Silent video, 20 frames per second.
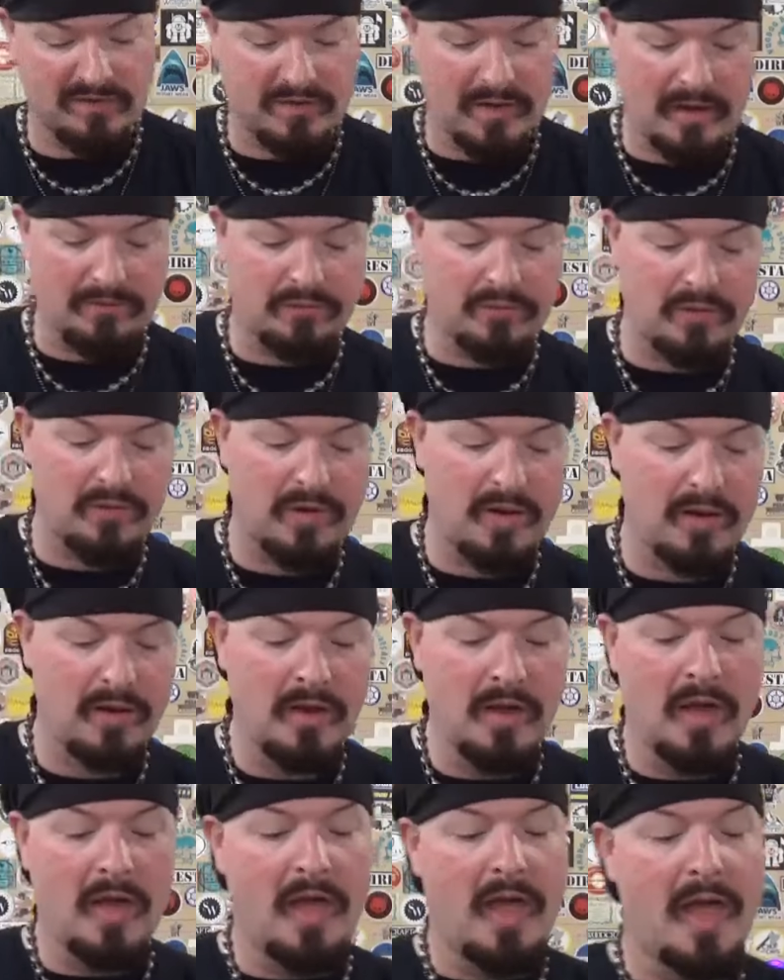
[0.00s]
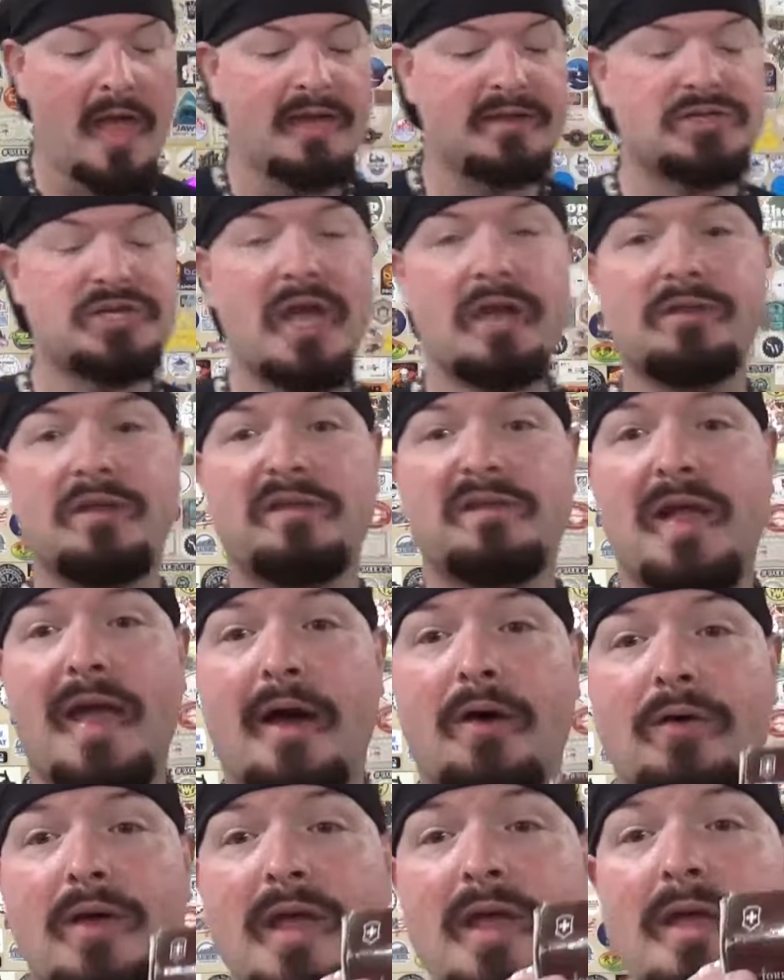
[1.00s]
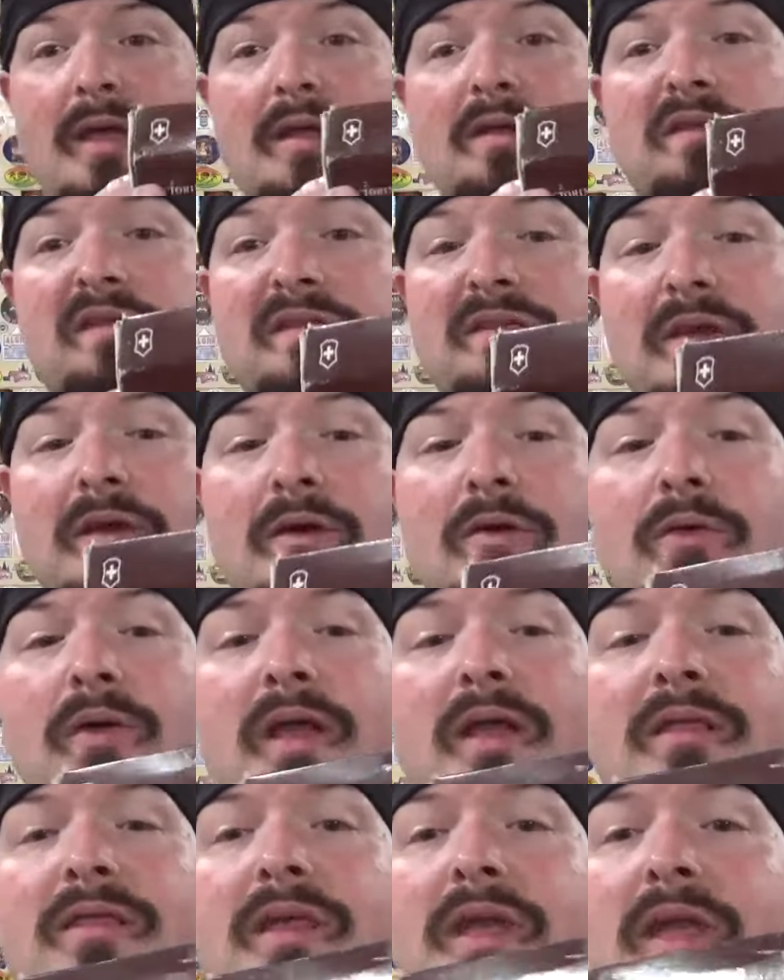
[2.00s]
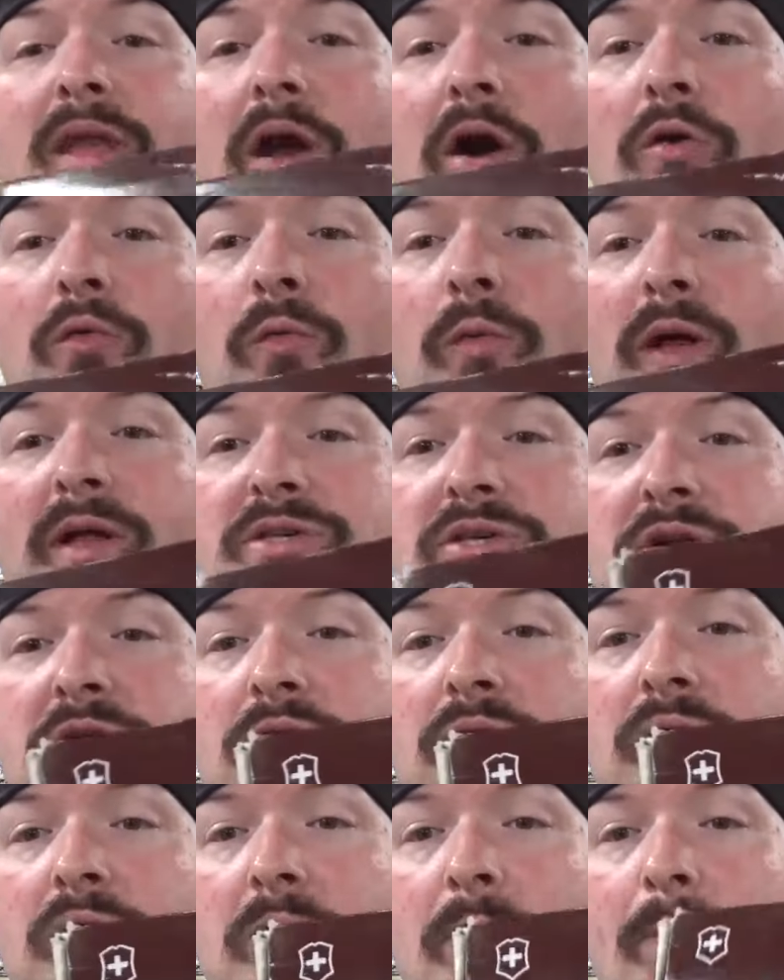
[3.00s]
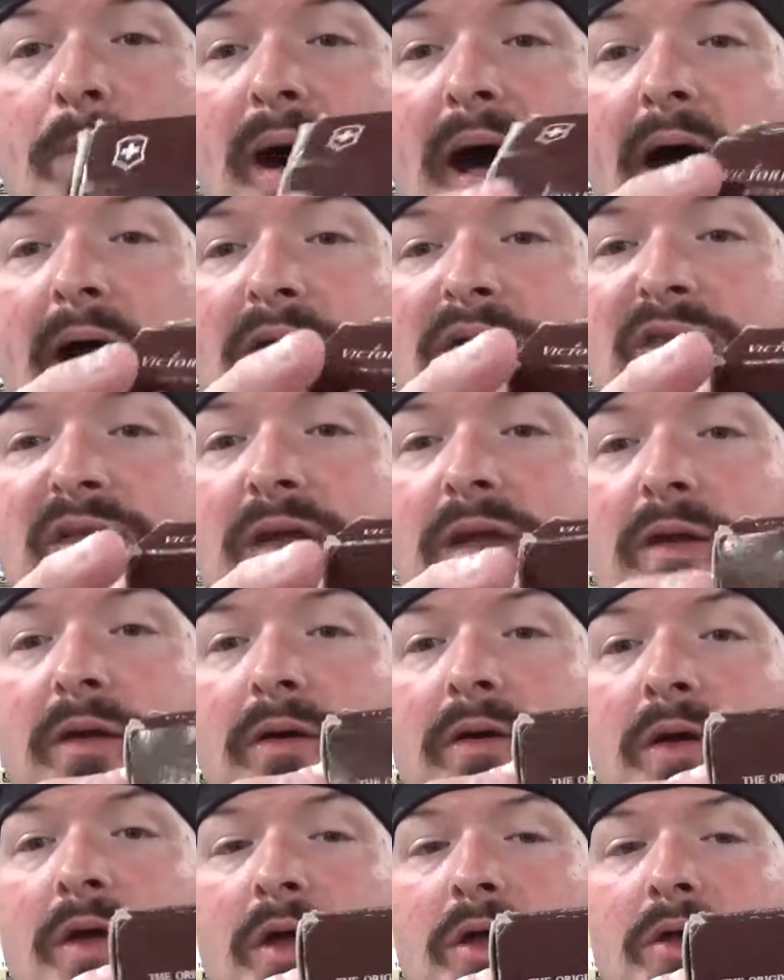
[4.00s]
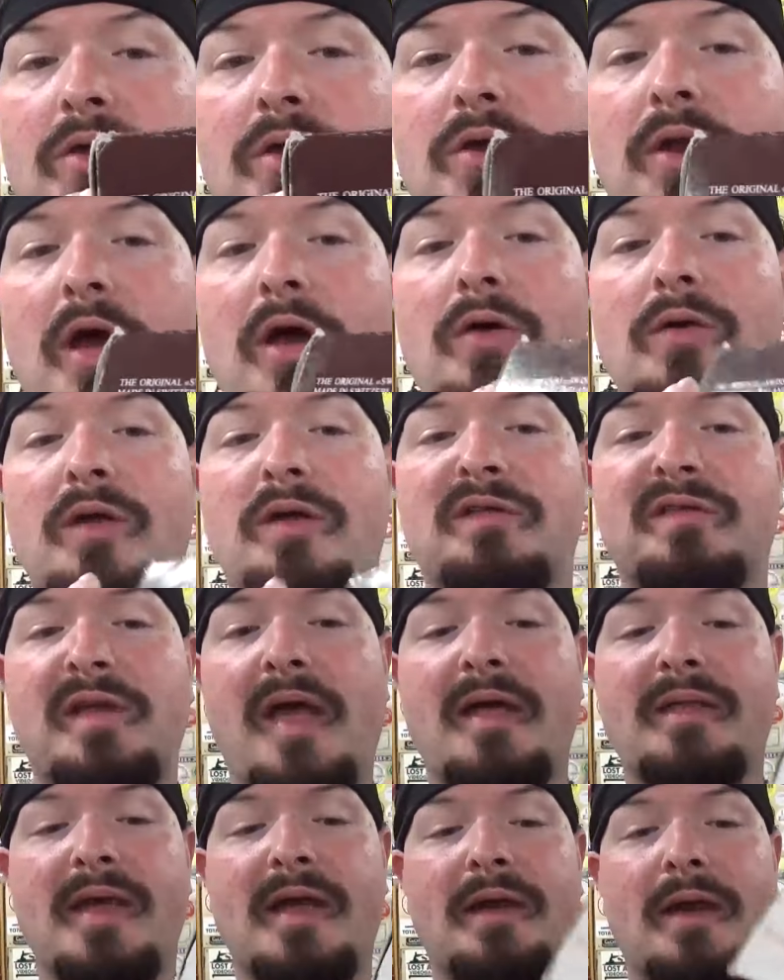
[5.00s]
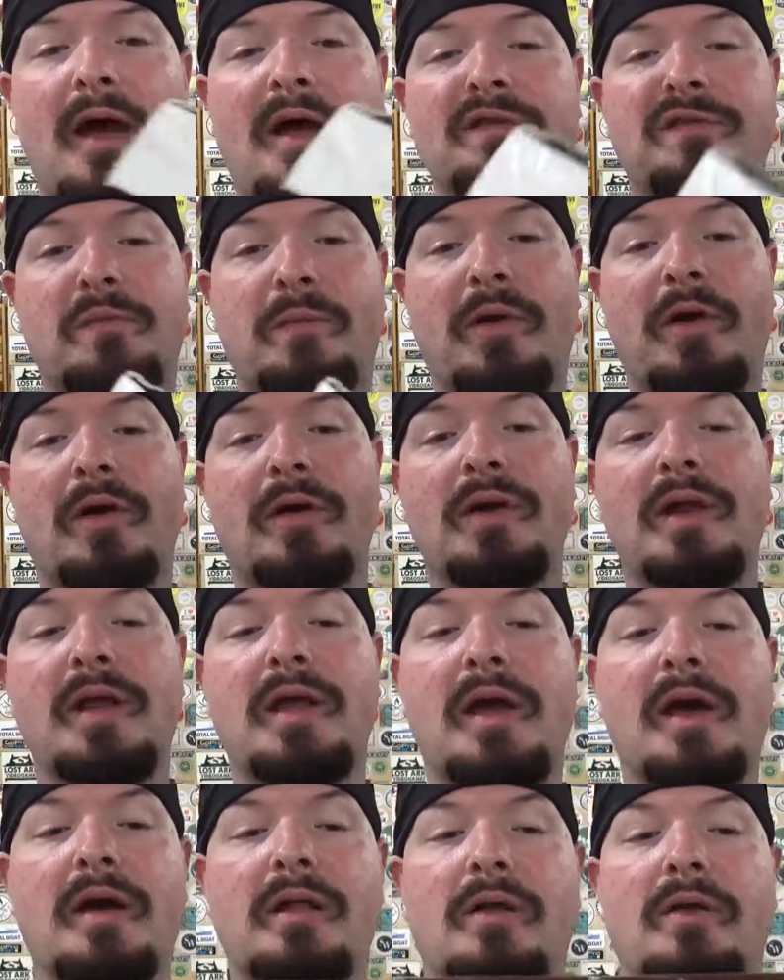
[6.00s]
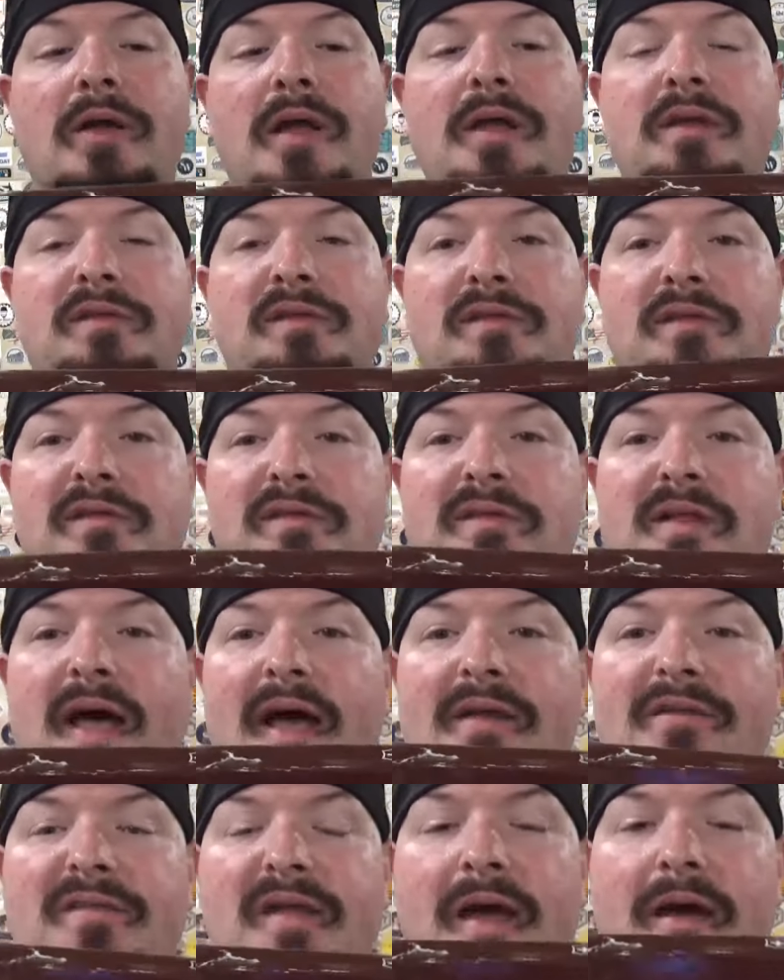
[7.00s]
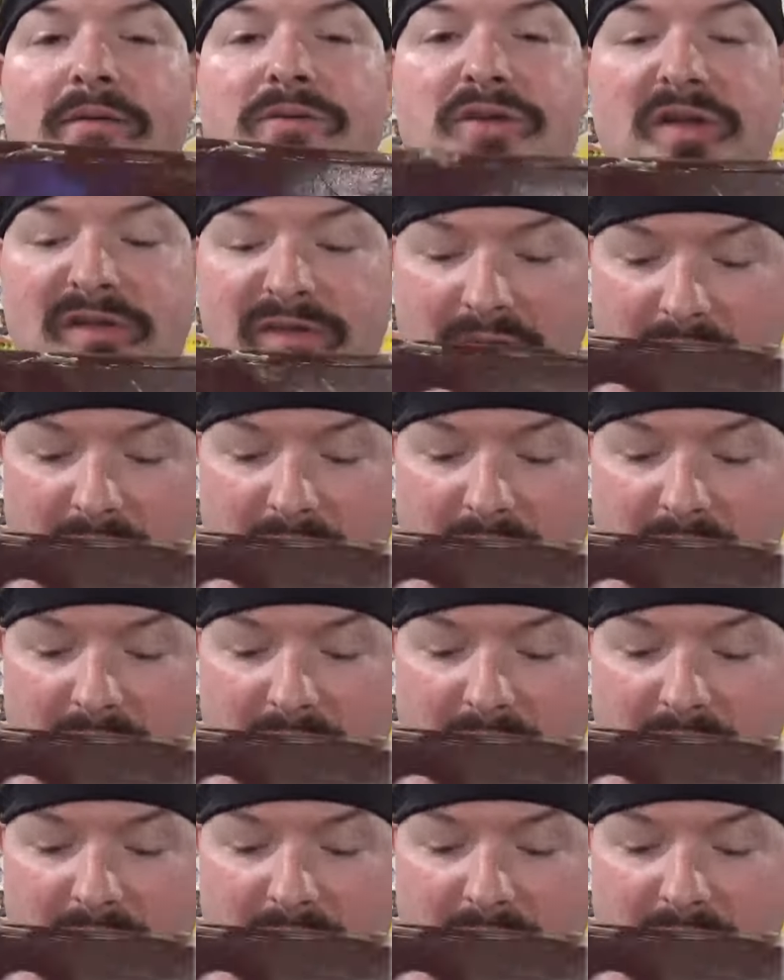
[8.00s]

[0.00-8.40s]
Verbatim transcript: knife to you. And check this out. It is still in the original box here. You know, it's got that nice burgundy color. It slides out just